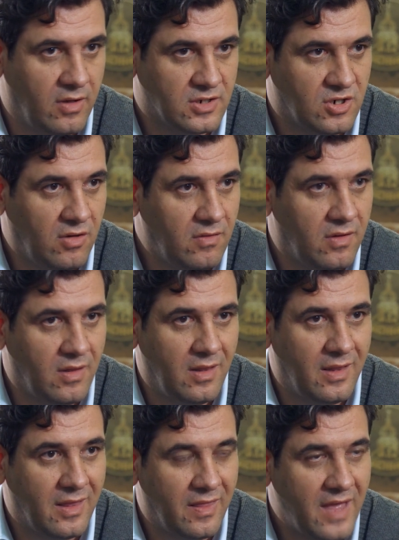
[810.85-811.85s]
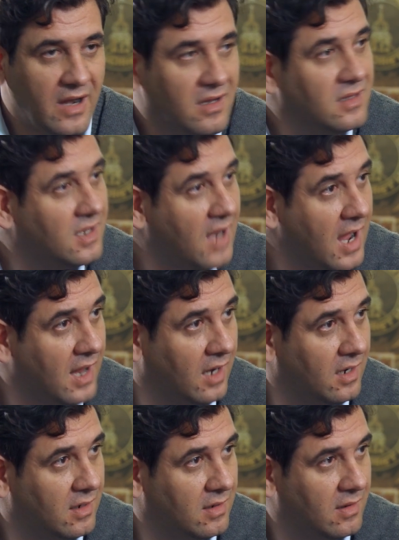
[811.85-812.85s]
So, they are in
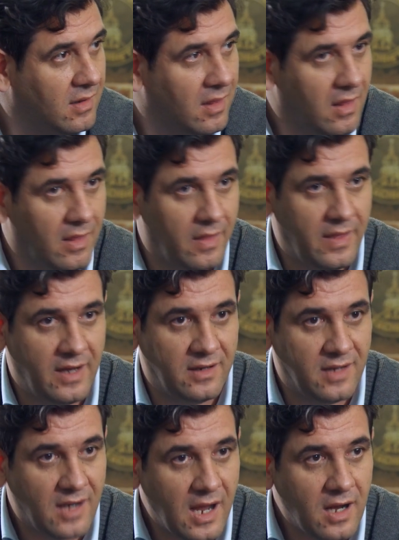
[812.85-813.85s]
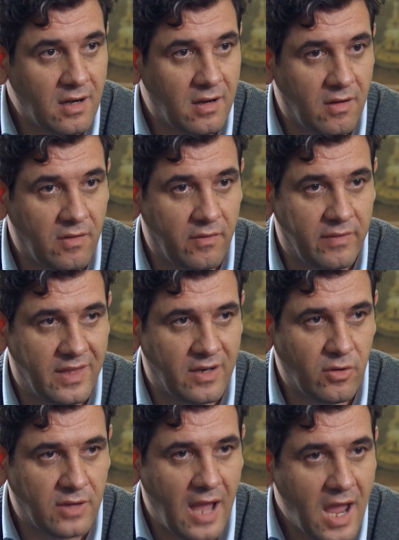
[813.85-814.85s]
denial. They're in denial, of, they're
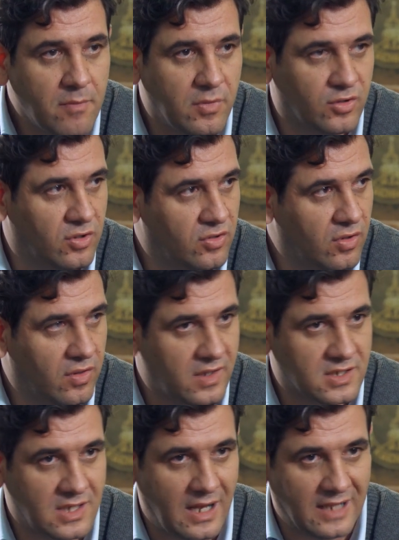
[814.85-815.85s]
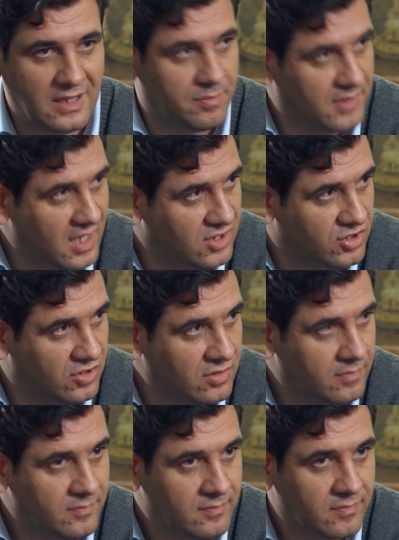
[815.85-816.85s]
not able to do this adaptation.
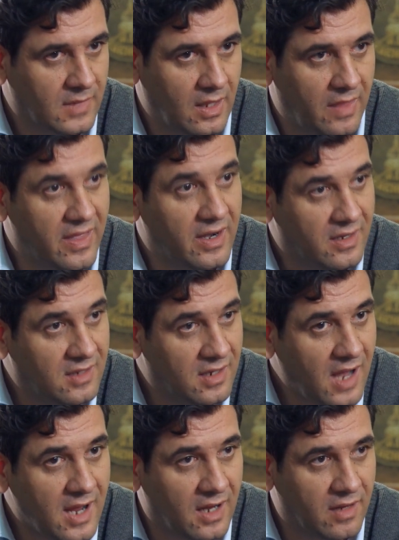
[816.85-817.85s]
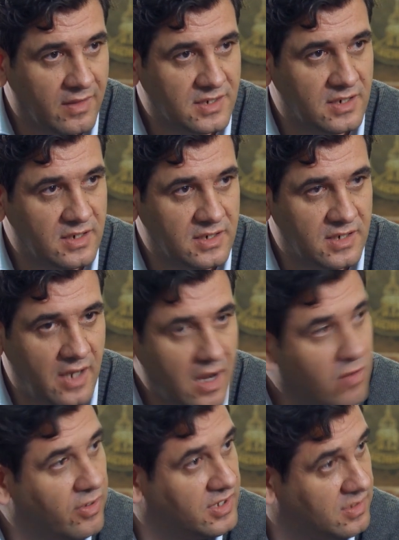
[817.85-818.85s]
They're in denial. This is
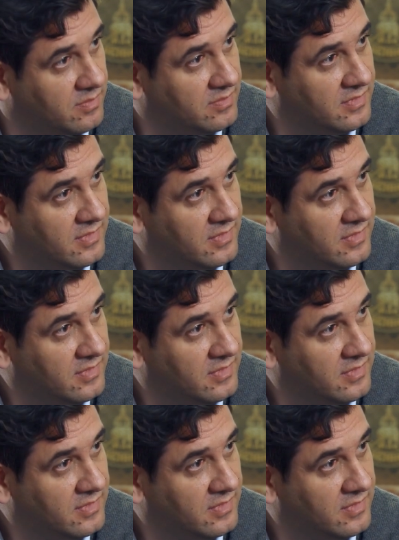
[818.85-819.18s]
egoism.